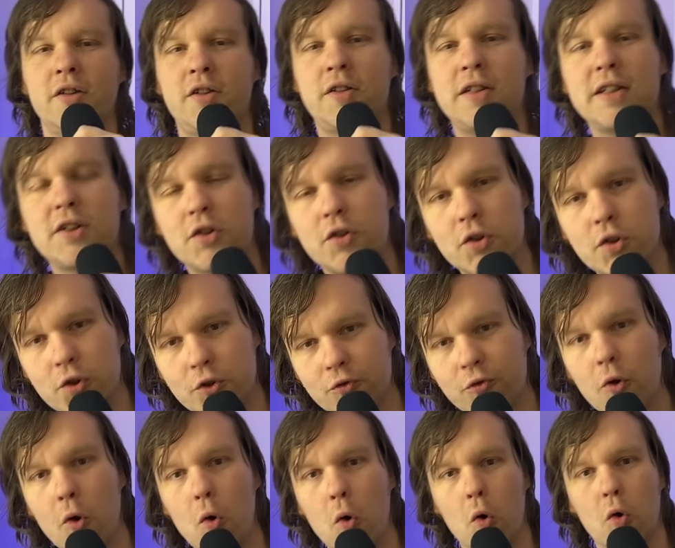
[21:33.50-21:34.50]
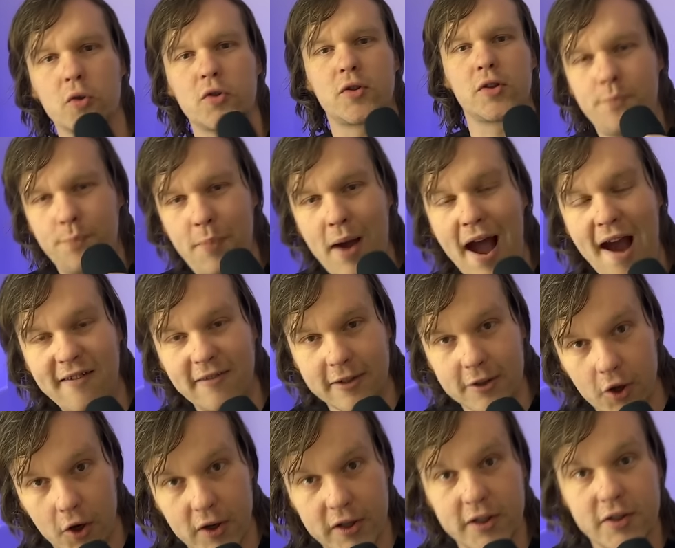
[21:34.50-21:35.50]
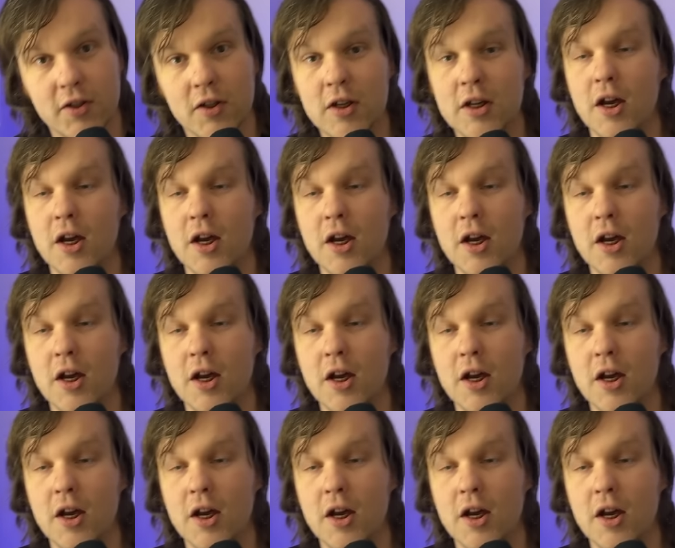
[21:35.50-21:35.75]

Distraught, paranoid,